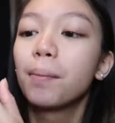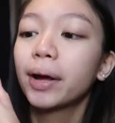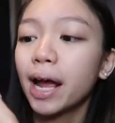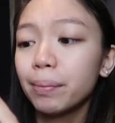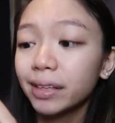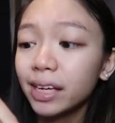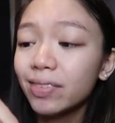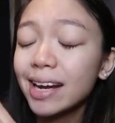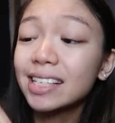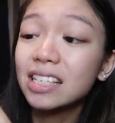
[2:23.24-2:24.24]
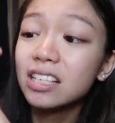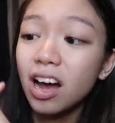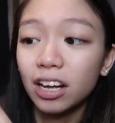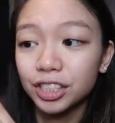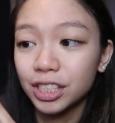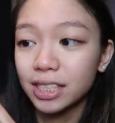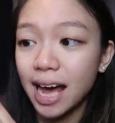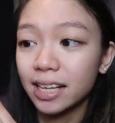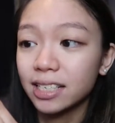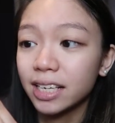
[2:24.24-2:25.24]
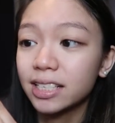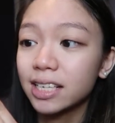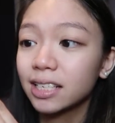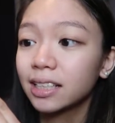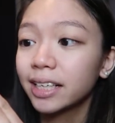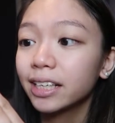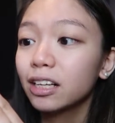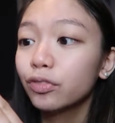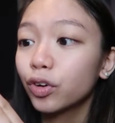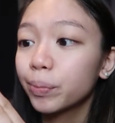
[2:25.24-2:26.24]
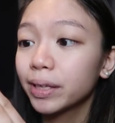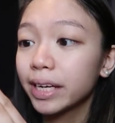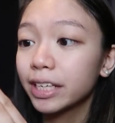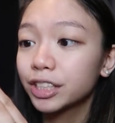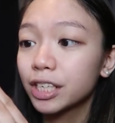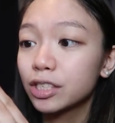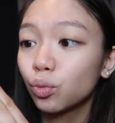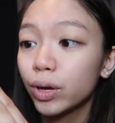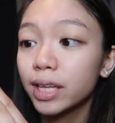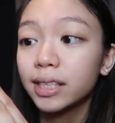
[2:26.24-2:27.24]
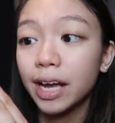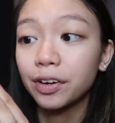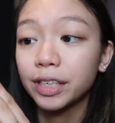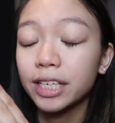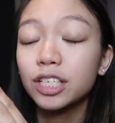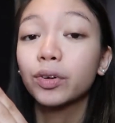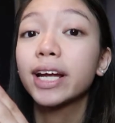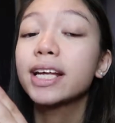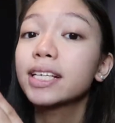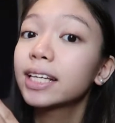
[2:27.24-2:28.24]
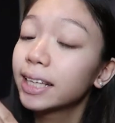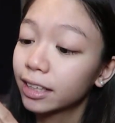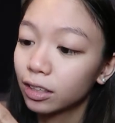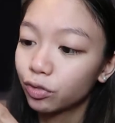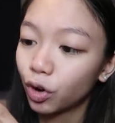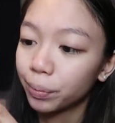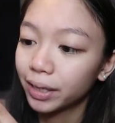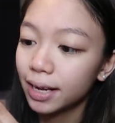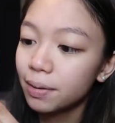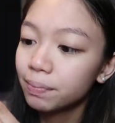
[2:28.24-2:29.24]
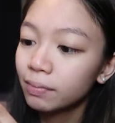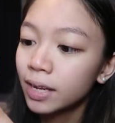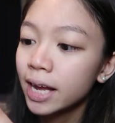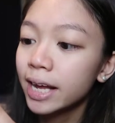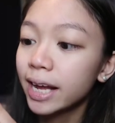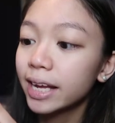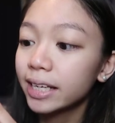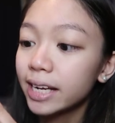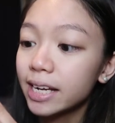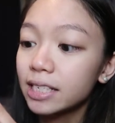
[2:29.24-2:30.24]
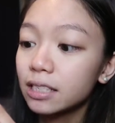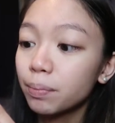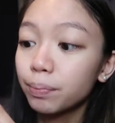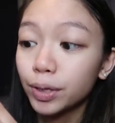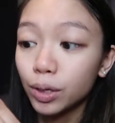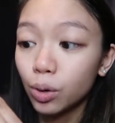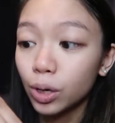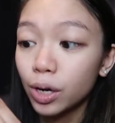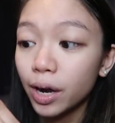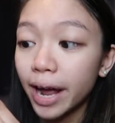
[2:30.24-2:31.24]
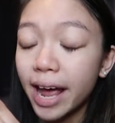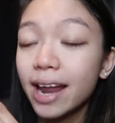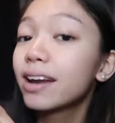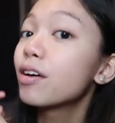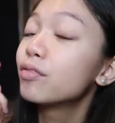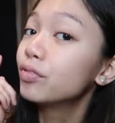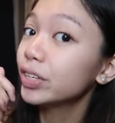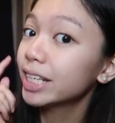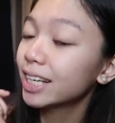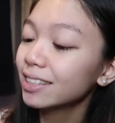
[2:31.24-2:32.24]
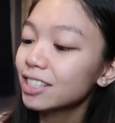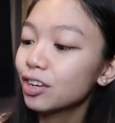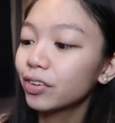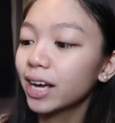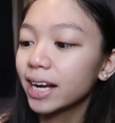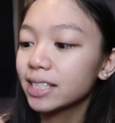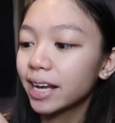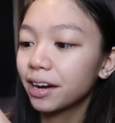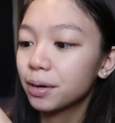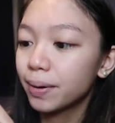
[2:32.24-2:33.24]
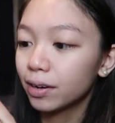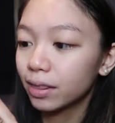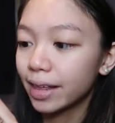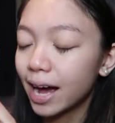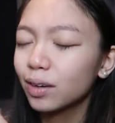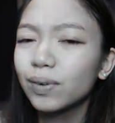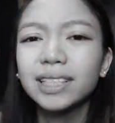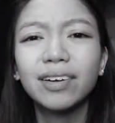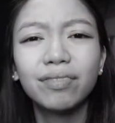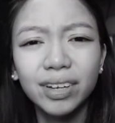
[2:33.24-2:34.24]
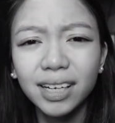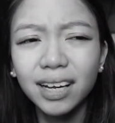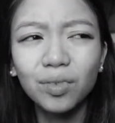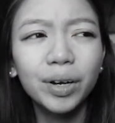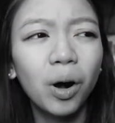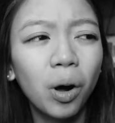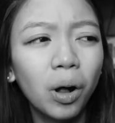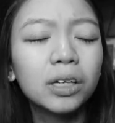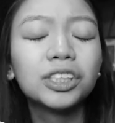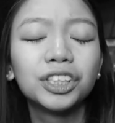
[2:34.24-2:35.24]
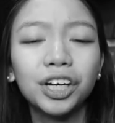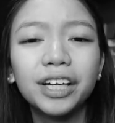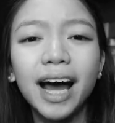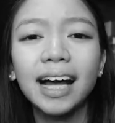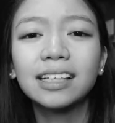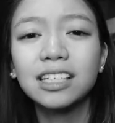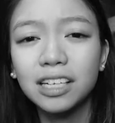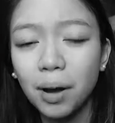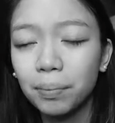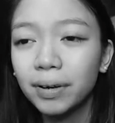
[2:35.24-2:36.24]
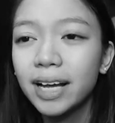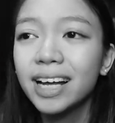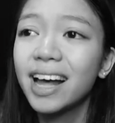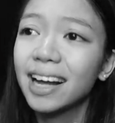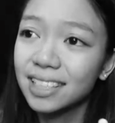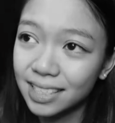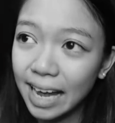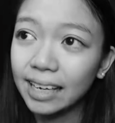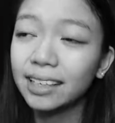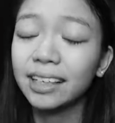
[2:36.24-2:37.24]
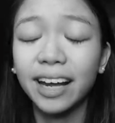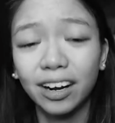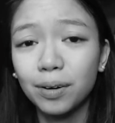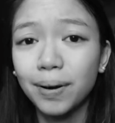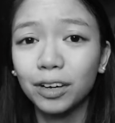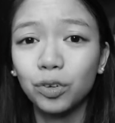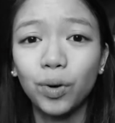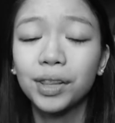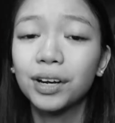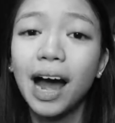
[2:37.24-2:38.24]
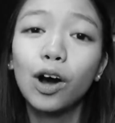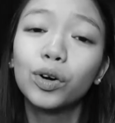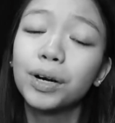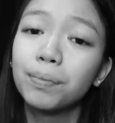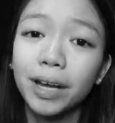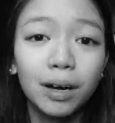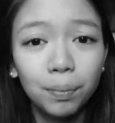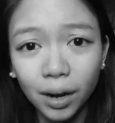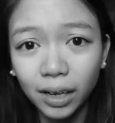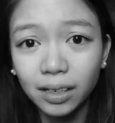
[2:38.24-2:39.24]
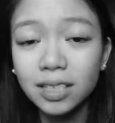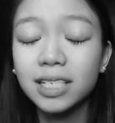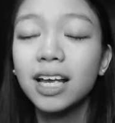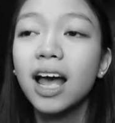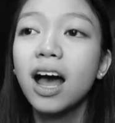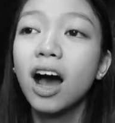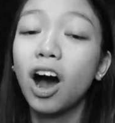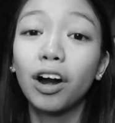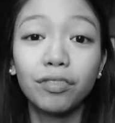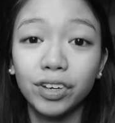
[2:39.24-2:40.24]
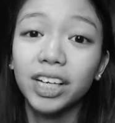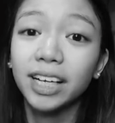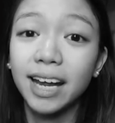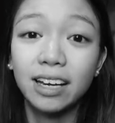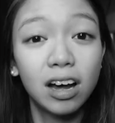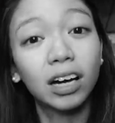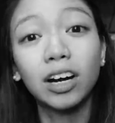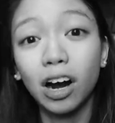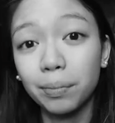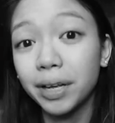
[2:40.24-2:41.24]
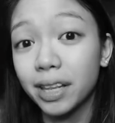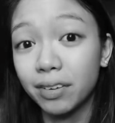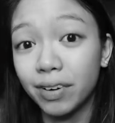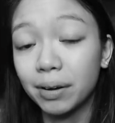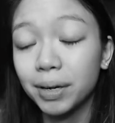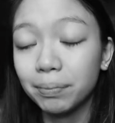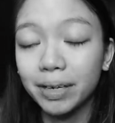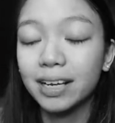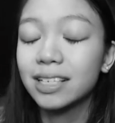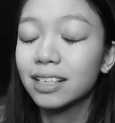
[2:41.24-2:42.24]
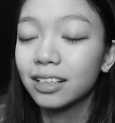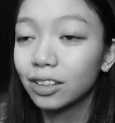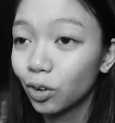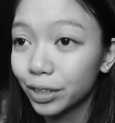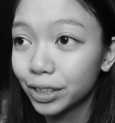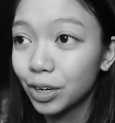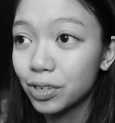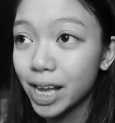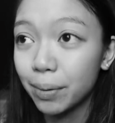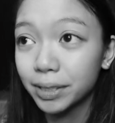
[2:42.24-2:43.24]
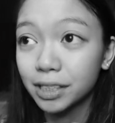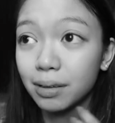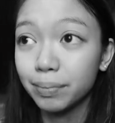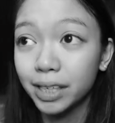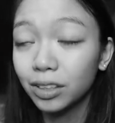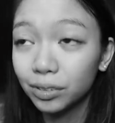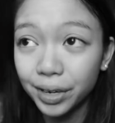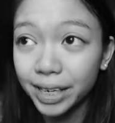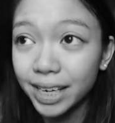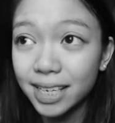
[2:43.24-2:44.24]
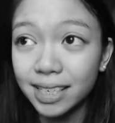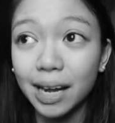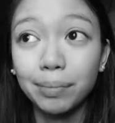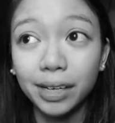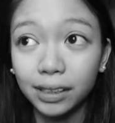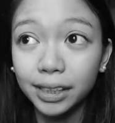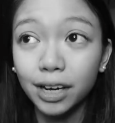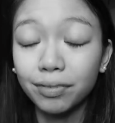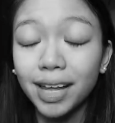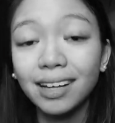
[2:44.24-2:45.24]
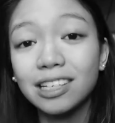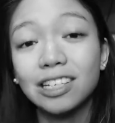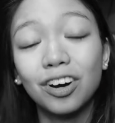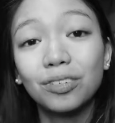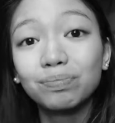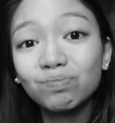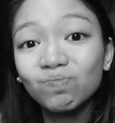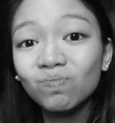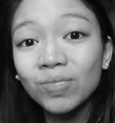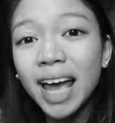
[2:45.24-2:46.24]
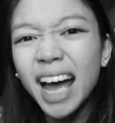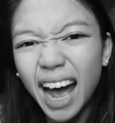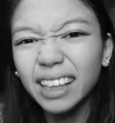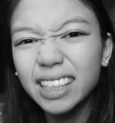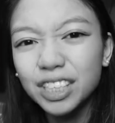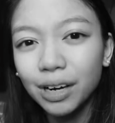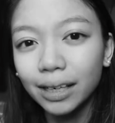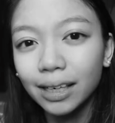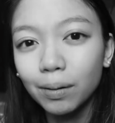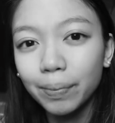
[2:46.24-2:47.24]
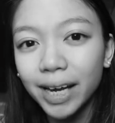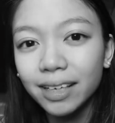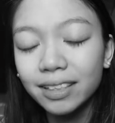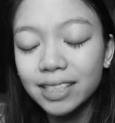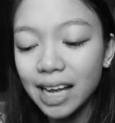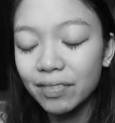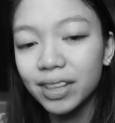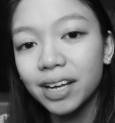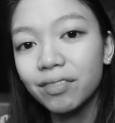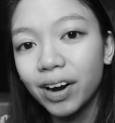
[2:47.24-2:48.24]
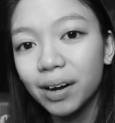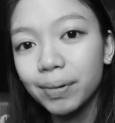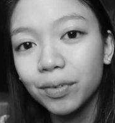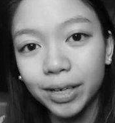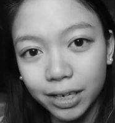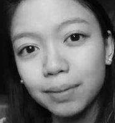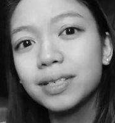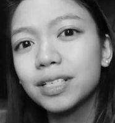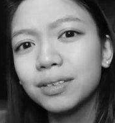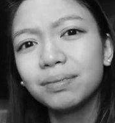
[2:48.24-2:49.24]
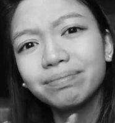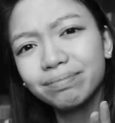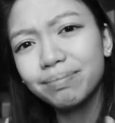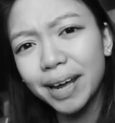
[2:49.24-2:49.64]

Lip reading: But I believe that it's not just that. See, it says clinical formulations with integrity, so it is a clinical formula. It is pure and vegan, so if you guys care about that, which I feel like we all should at some extent care about whether our makeup products are vegan and not harming the environment, because Lord knows how much the meat already is and I'm guilty of that. So at least try a little bit saving the environment when it comes to